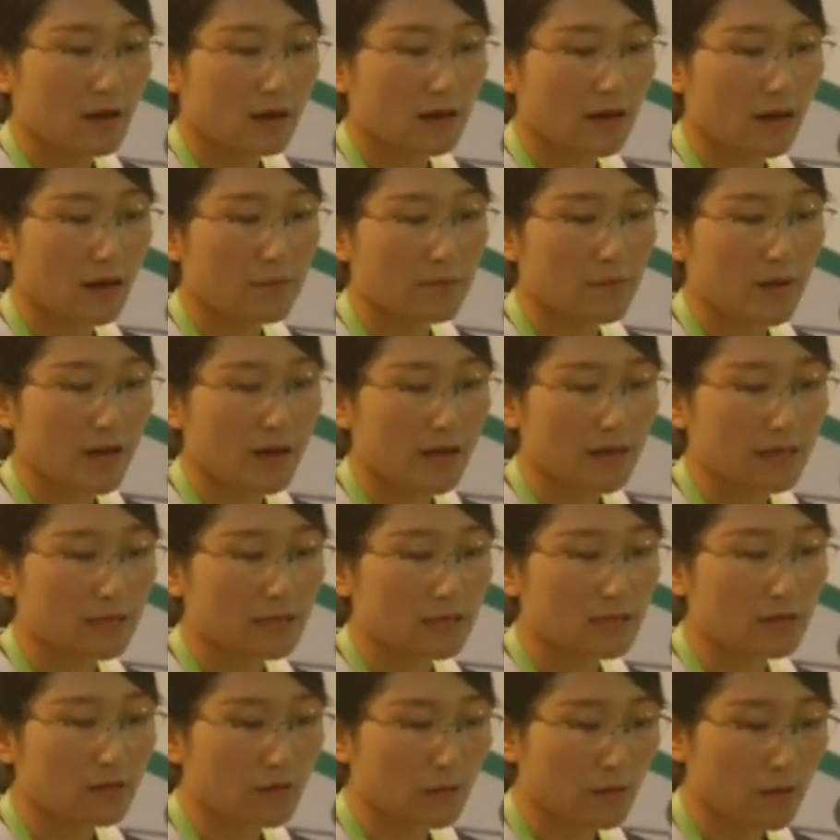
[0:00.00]

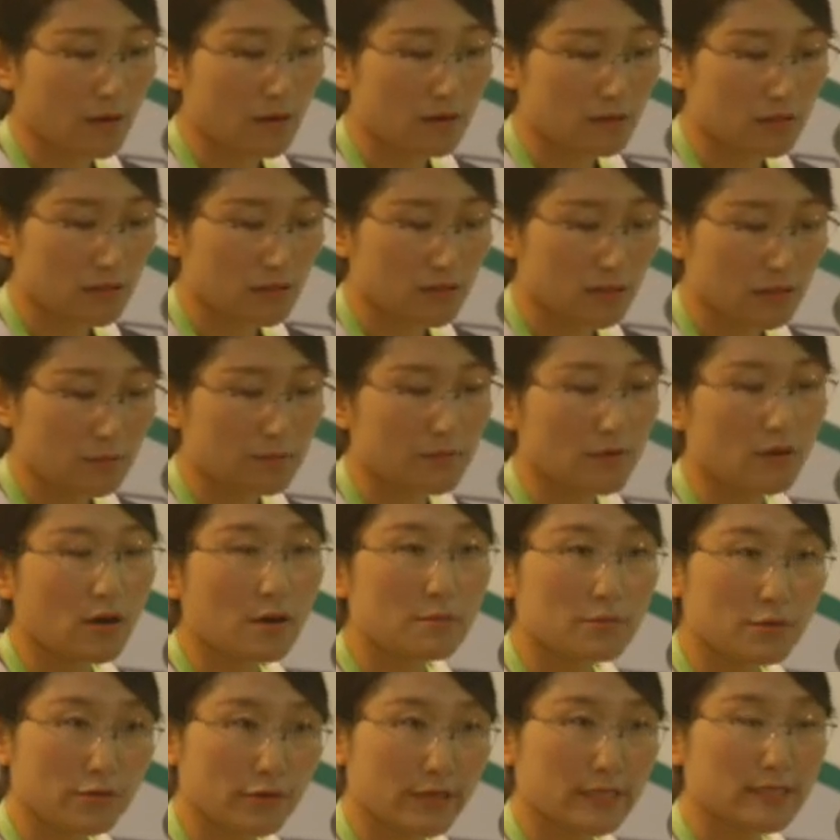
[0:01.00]
comply the
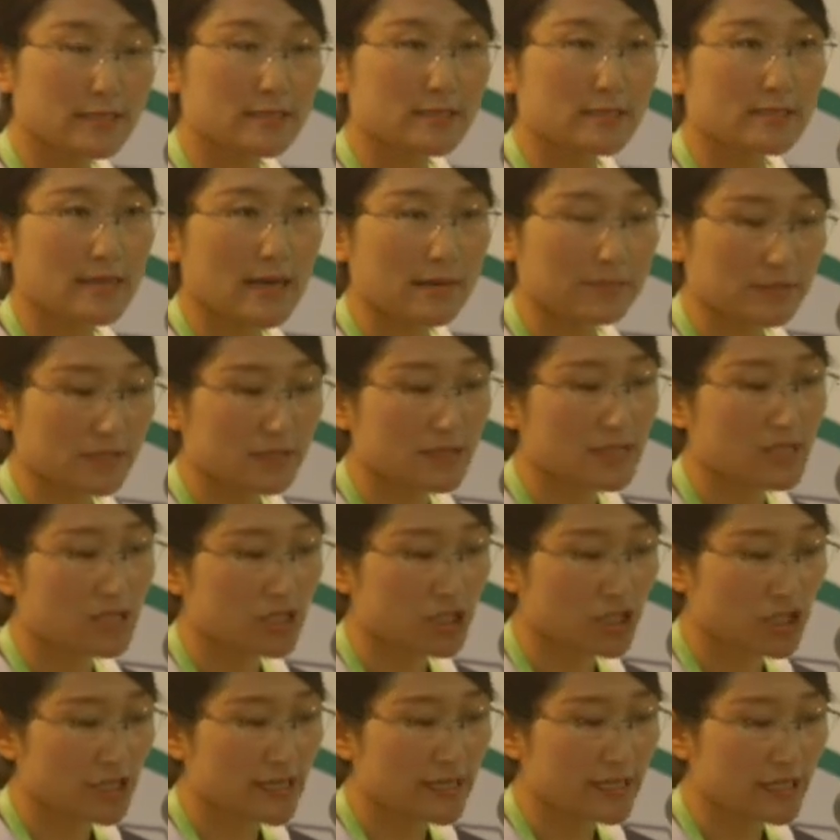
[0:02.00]
appropriate
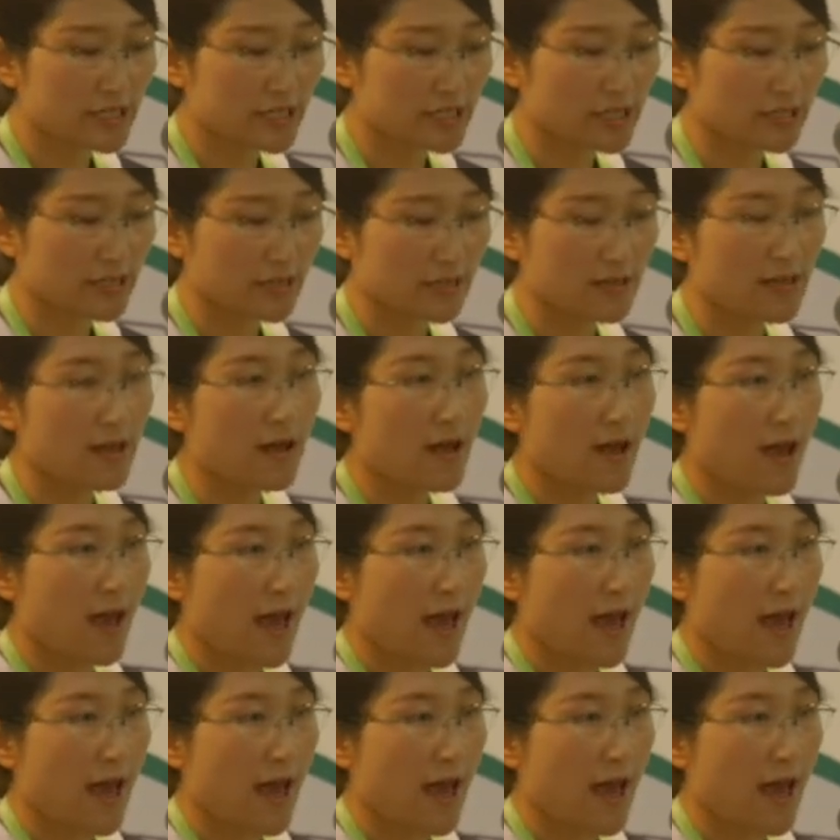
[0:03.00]
substantiation